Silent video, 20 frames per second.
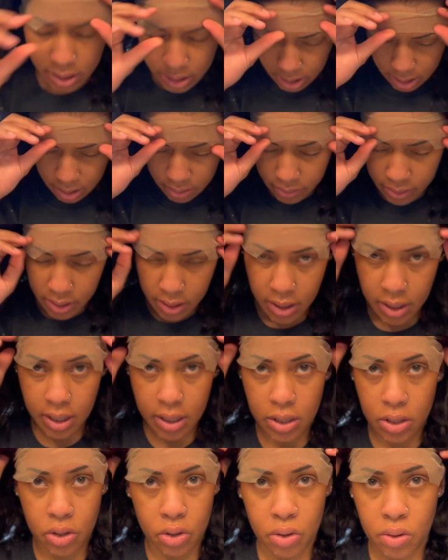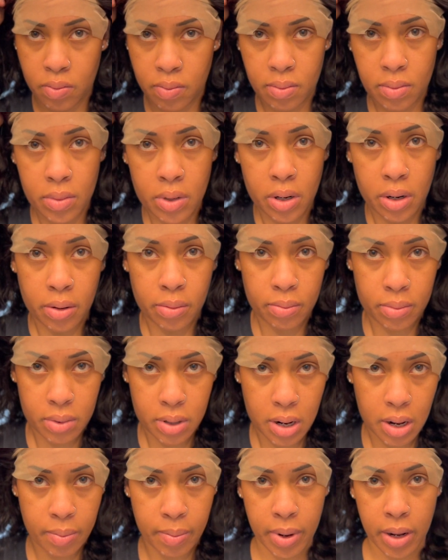did was take it, you know,
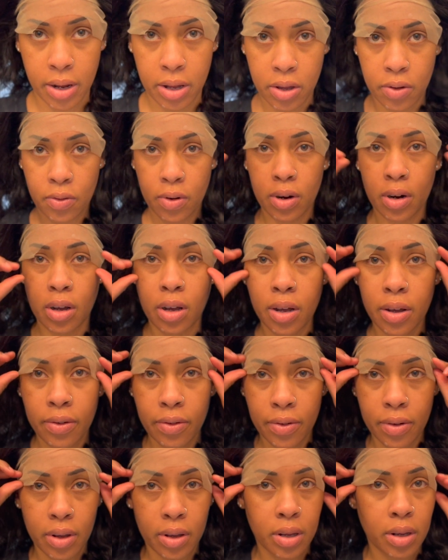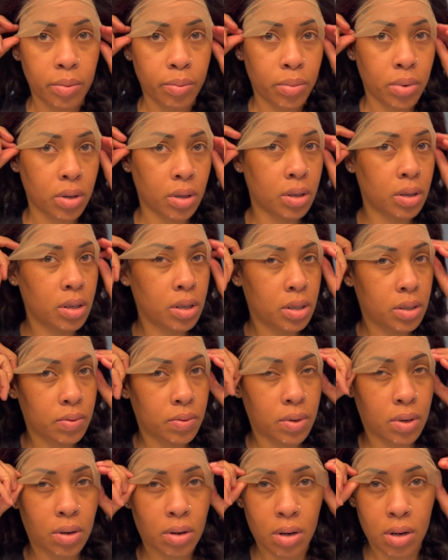take my other one off and then put this
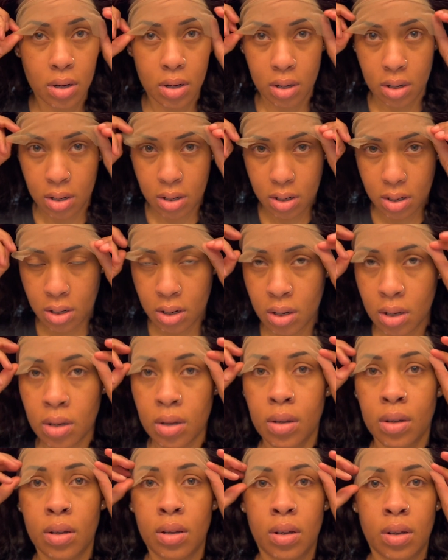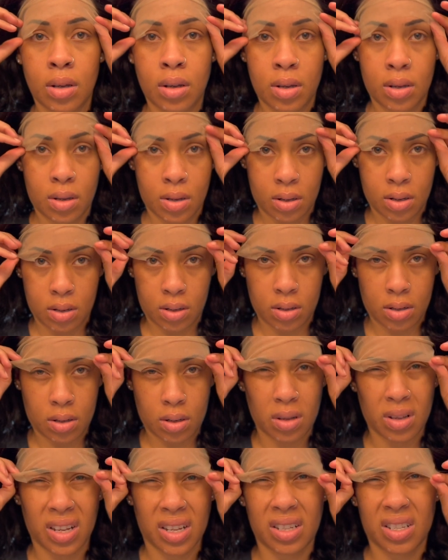one on.
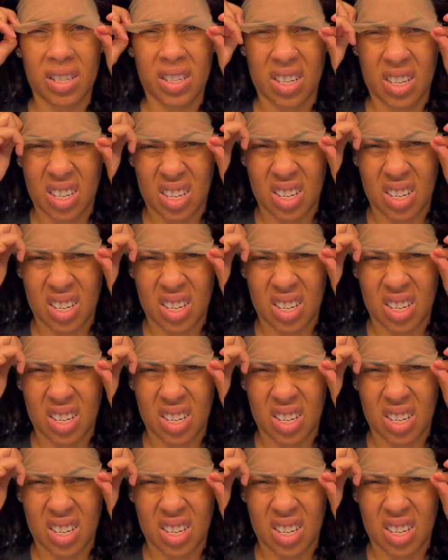So let's see.